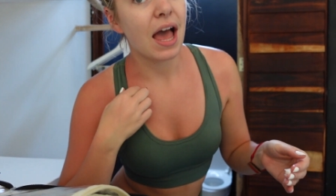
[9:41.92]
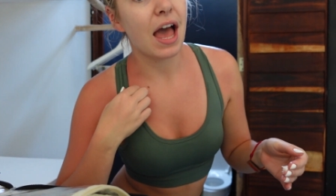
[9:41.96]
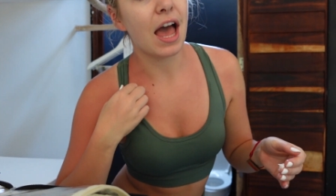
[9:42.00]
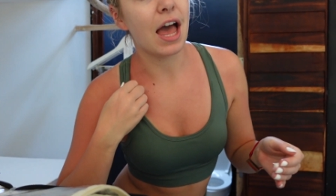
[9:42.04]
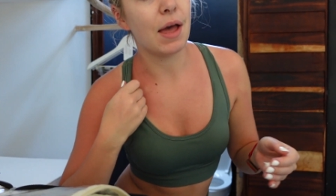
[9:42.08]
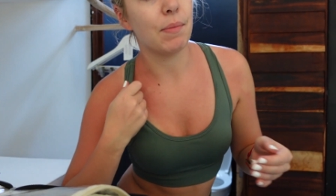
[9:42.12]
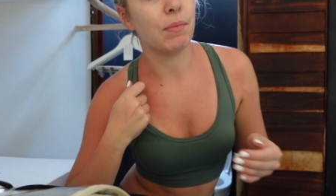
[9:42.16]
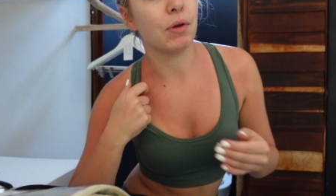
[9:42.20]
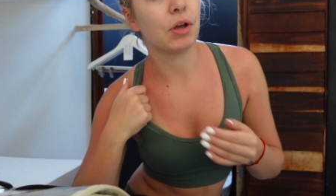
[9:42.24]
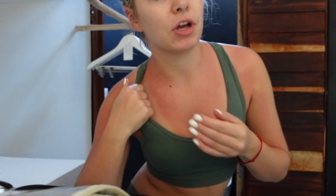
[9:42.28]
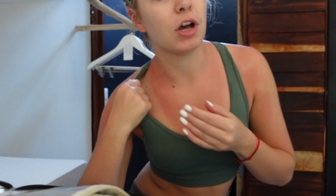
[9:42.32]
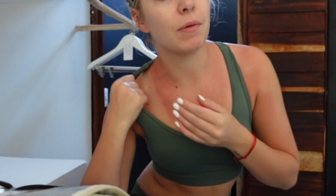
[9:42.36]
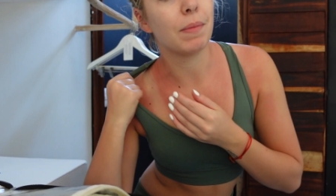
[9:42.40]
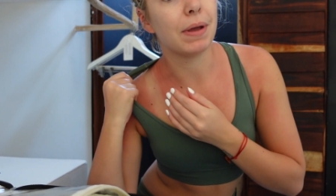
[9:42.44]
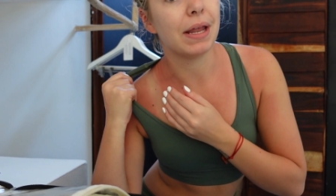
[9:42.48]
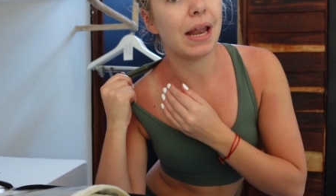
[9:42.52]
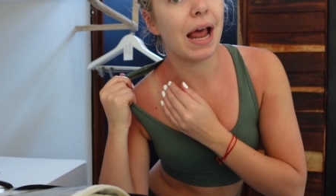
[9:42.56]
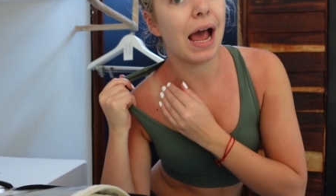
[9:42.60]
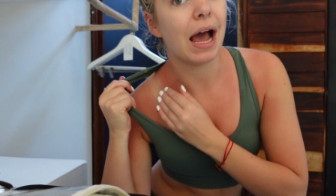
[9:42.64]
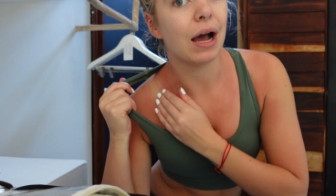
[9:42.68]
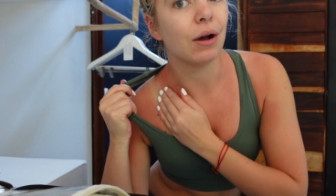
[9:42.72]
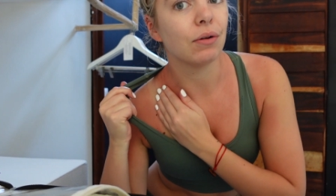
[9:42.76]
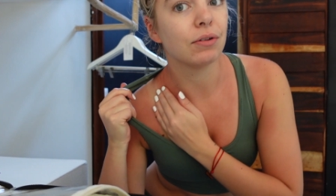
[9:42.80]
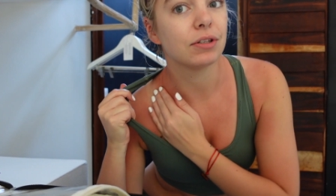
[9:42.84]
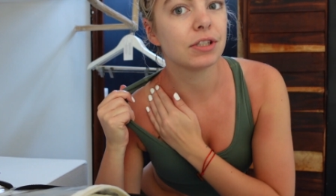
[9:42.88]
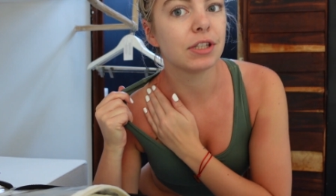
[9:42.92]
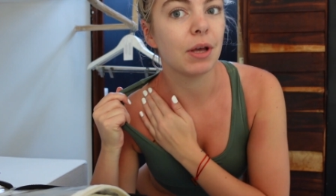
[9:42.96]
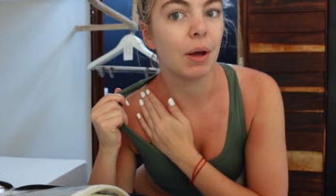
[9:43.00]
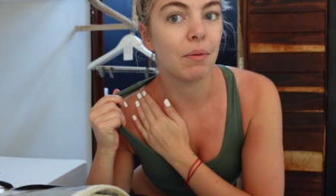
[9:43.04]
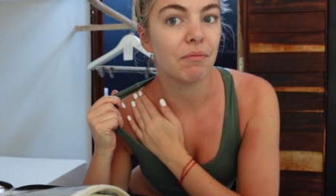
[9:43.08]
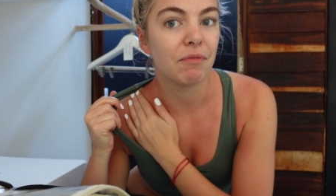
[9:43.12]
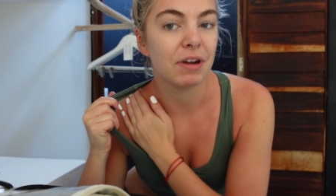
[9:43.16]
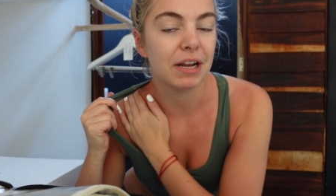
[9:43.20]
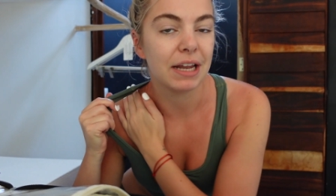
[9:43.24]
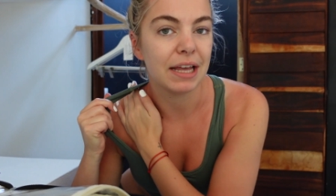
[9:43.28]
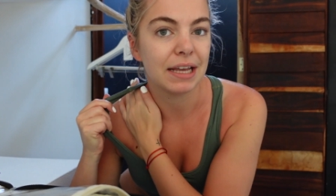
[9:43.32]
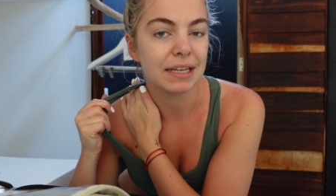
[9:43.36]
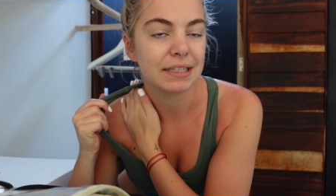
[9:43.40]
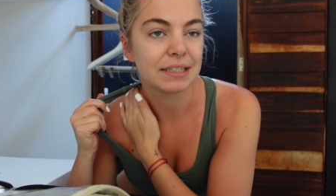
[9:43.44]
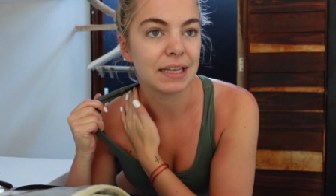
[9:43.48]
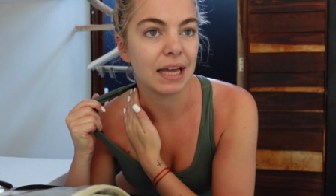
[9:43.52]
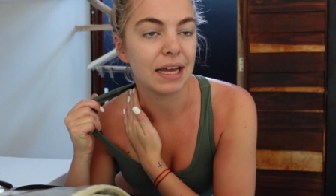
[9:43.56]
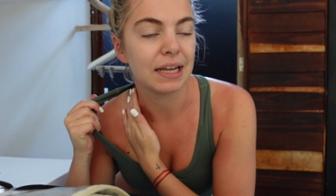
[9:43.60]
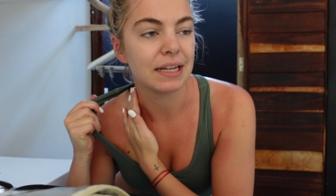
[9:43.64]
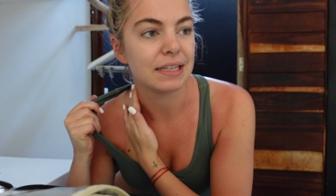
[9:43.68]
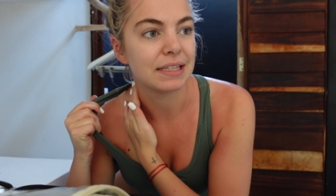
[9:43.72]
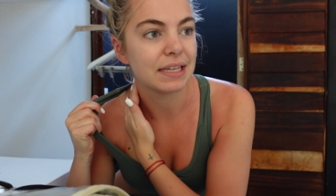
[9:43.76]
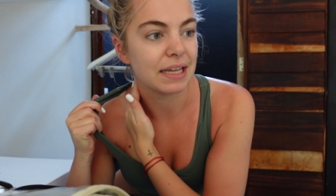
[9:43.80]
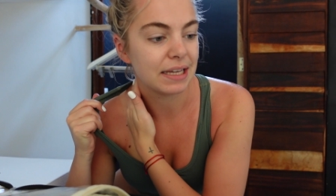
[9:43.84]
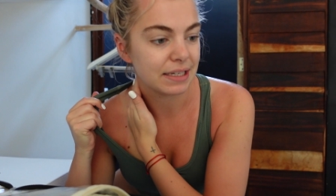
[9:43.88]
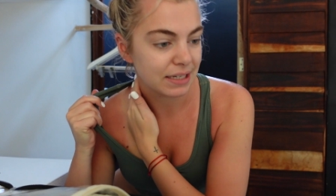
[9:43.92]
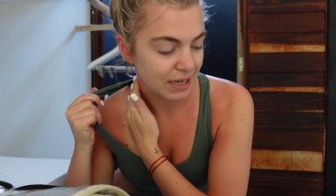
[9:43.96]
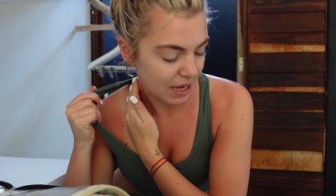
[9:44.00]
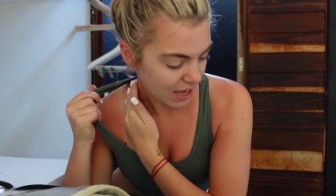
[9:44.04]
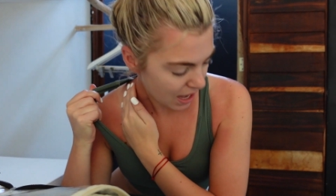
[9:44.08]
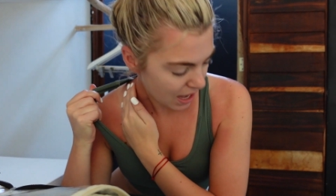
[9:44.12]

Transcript: um, coming out, so I'm really excited